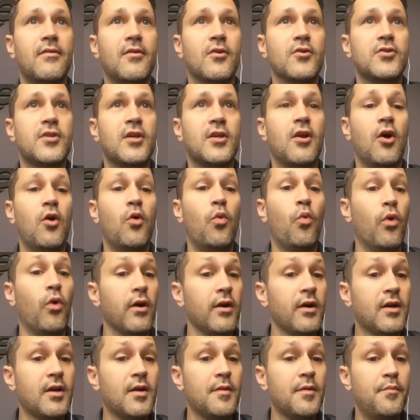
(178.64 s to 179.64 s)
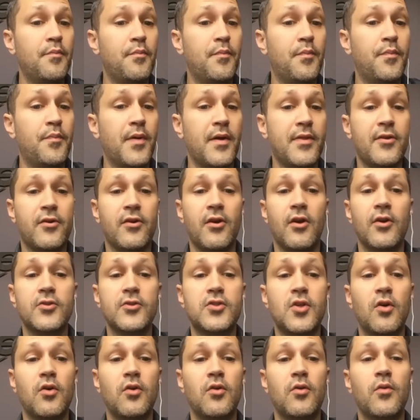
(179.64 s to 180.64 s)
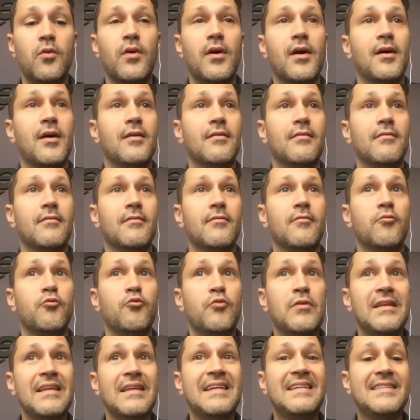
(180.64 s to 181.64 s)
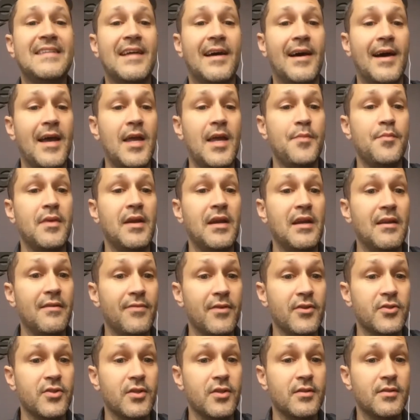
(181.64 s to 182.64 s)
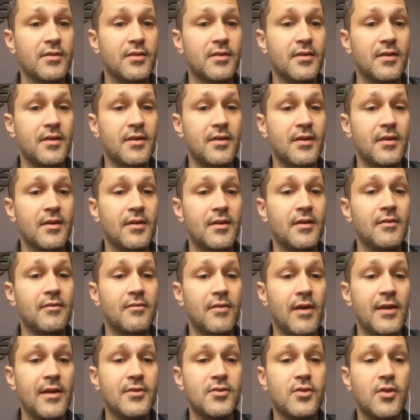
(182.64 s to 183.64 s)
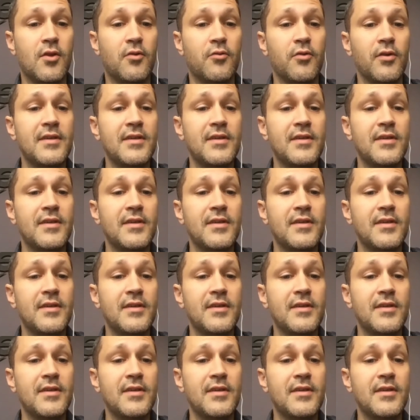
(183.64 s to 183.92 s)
can all work, but they're also really time inefficient, right? So they're really